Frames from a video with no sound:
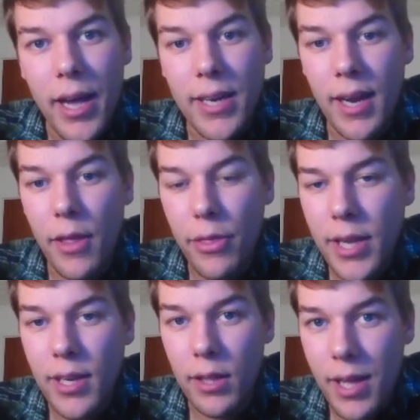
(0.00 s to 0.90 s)
And I
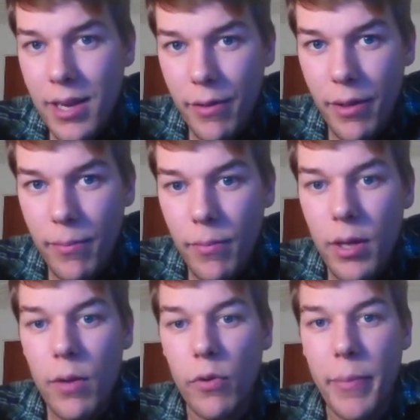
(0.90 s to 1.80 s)
think a lot of them
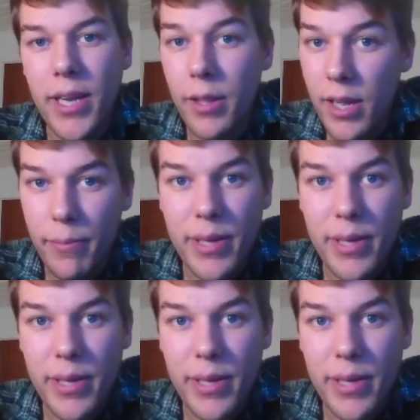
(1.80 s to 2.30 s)
would make a lot